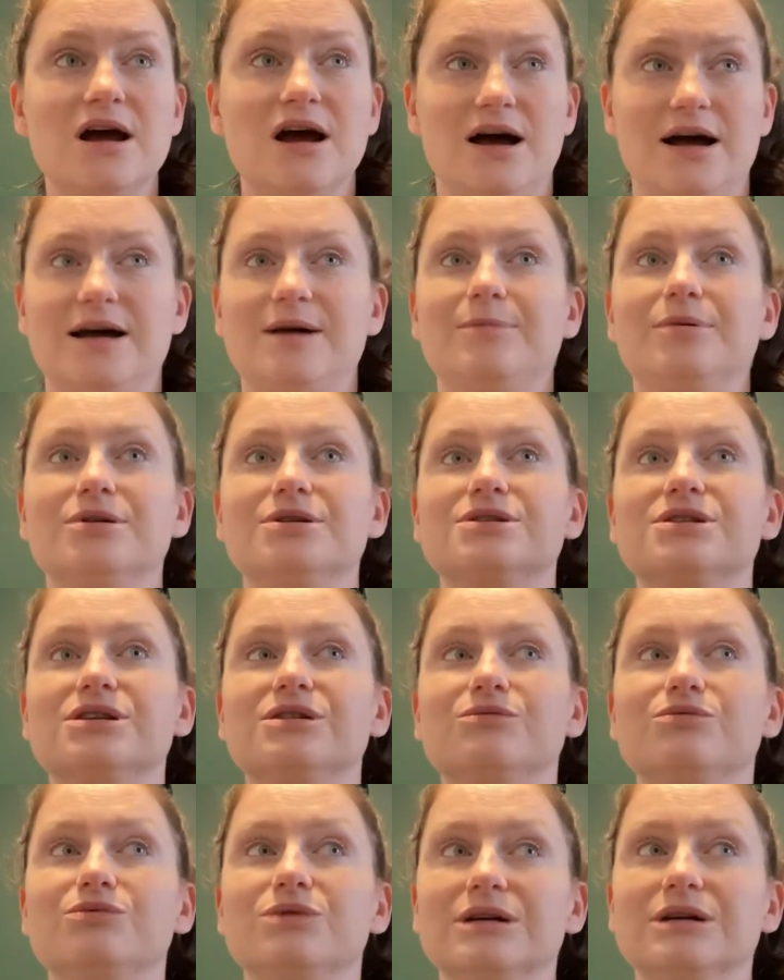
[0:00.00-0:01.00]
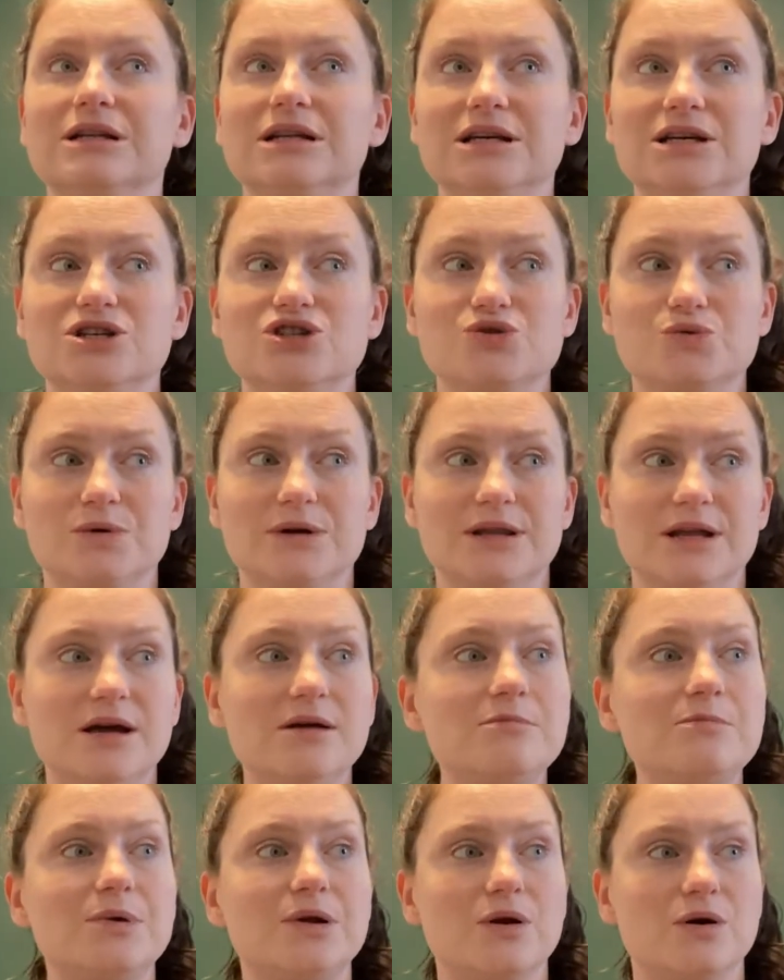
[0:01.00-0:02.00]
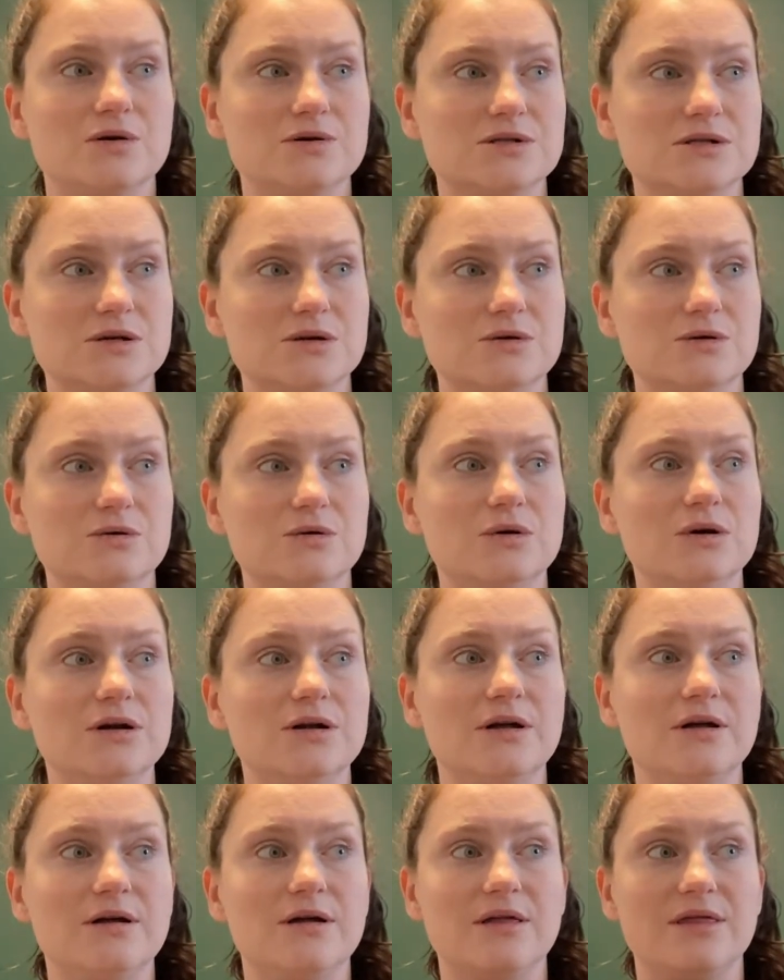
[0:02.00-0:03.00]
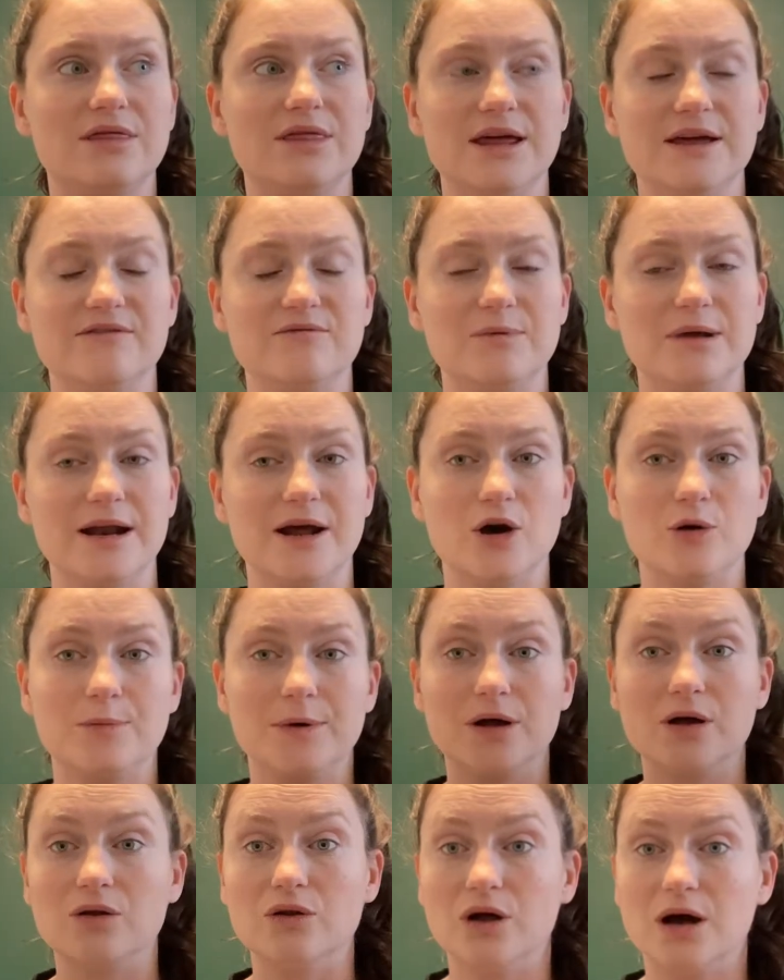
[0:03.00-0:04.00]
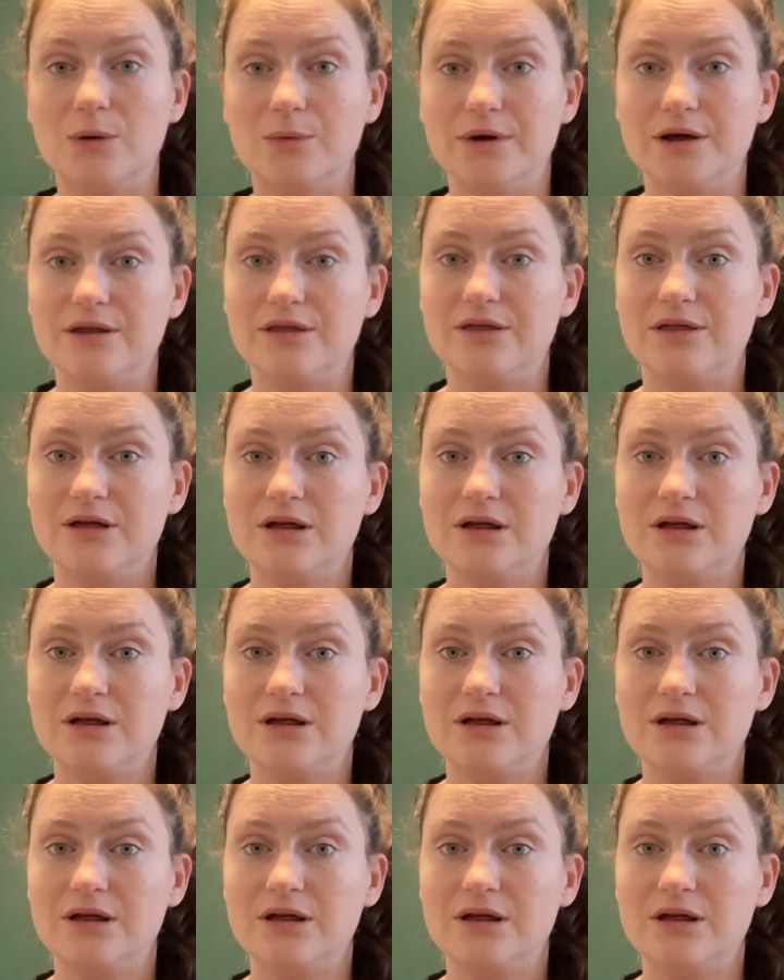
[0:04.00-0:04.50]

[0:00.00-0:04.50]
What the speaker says: I personally really enjoy them, but also they've been helping a lot with